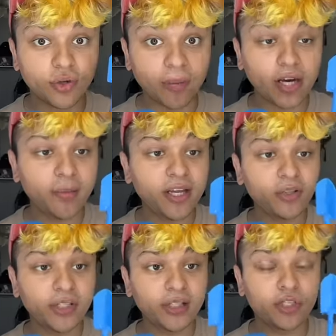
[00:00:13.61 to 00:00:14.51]
I'm gonna be
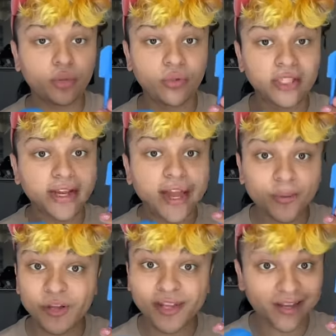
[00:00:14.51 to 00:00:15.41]
using the tools that
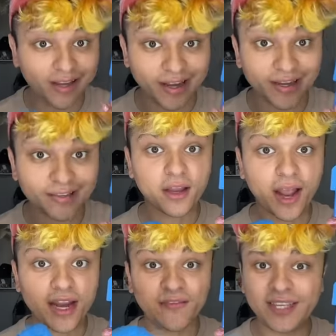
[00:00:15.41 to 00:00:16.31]
came with the kit.
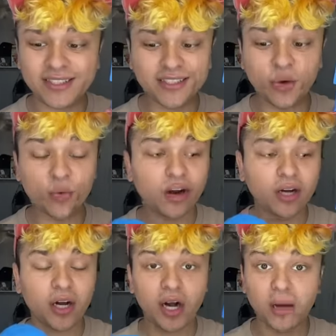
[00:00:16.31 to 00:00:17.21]
And if this doesn't
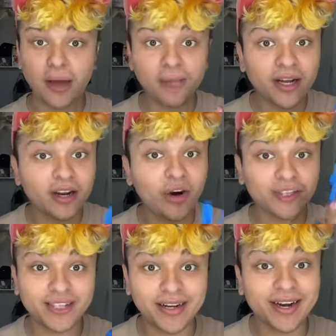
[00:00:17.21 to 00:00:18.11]
work, um, I'm gonna
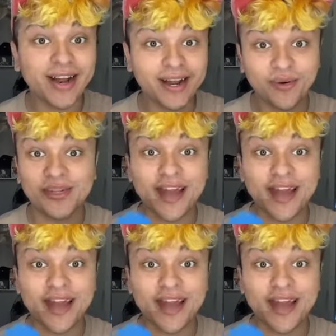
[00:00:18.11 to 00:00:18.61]
go outside and hit it with a